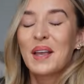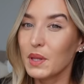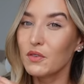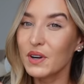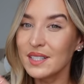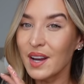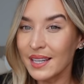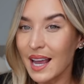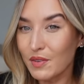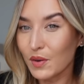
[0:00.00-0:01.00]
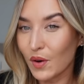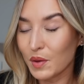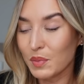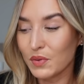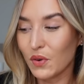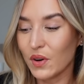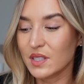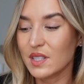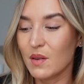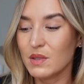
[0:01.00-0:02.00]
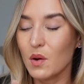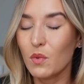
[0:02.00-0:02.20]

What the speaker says: But the reason I never got them before is because I was like,